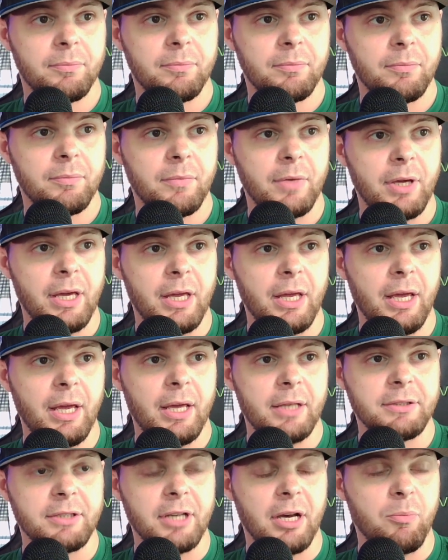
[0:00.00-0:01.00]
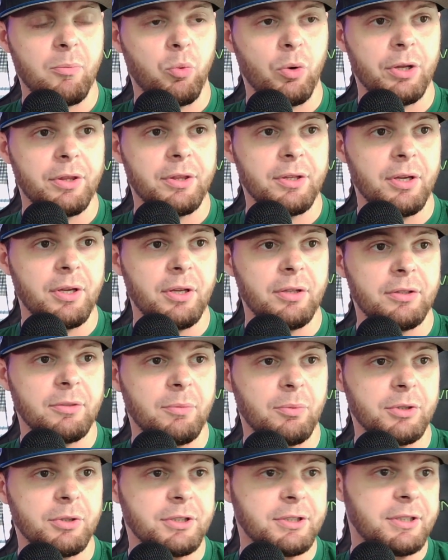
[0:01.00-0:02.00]
Ends up with the
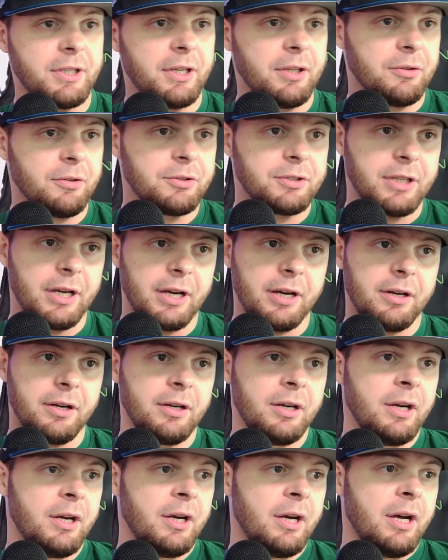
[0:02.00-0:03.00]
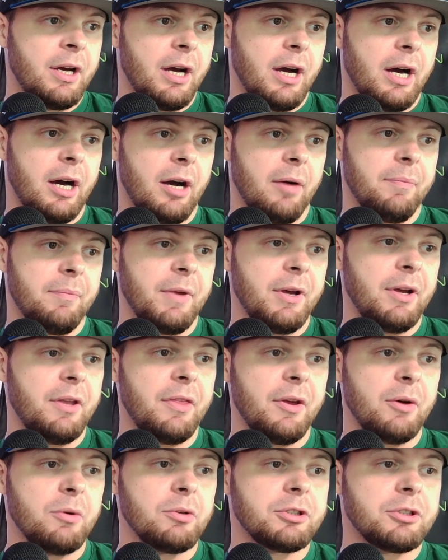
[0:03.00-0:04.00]
Steelers there.
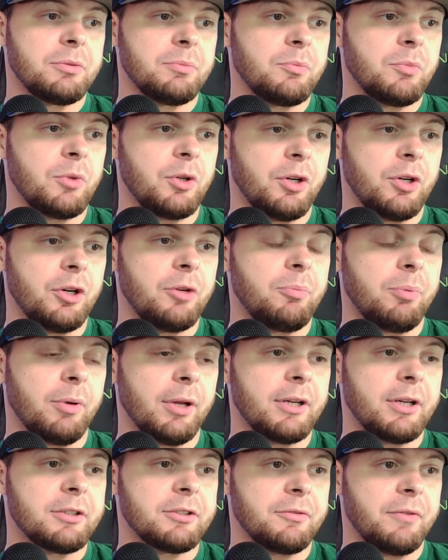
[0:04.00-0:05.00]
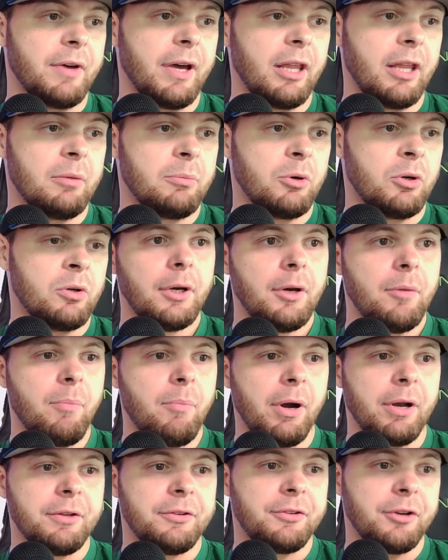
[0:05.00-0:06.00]
There were some good players available,
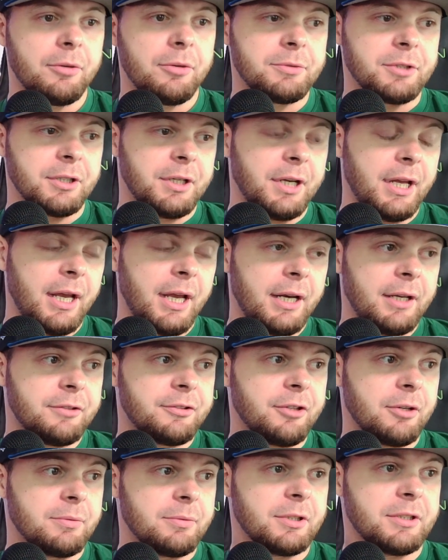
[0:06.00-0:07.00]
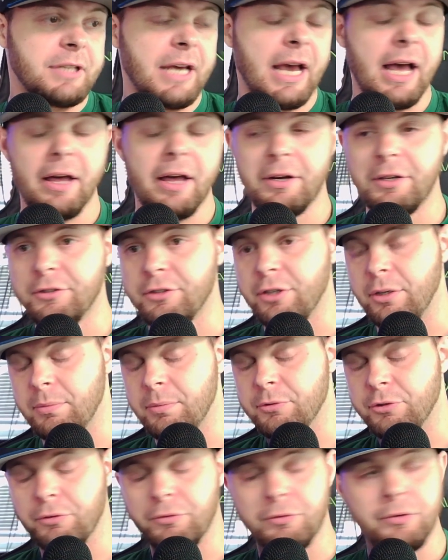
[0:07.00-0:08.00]
but in terms of need, in terms of talent, in
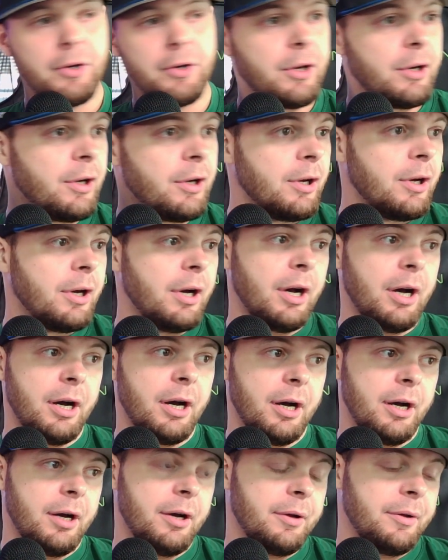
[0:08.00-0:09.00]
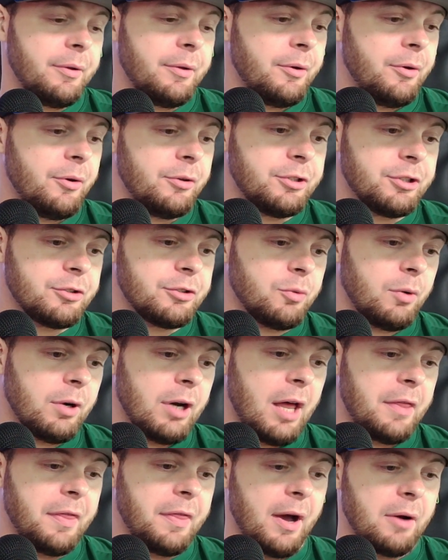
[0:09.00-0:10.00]
terms of just what
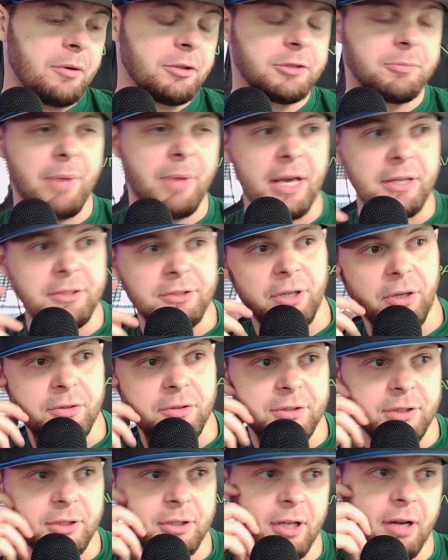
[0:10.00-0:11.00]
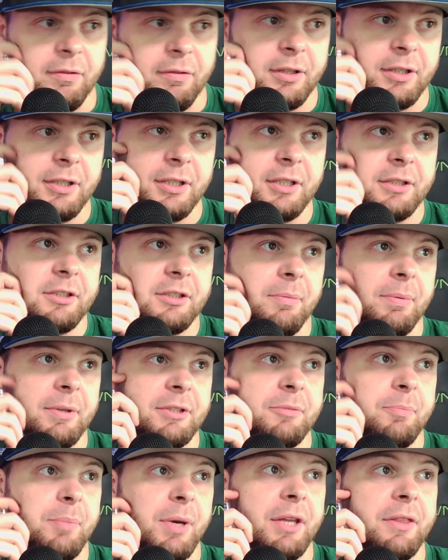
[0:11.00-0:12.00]
I thought was best, Colston Loveland ends up as
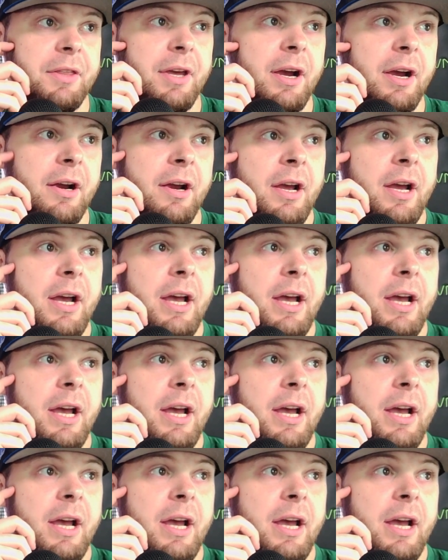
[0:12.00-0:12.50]
a pick there.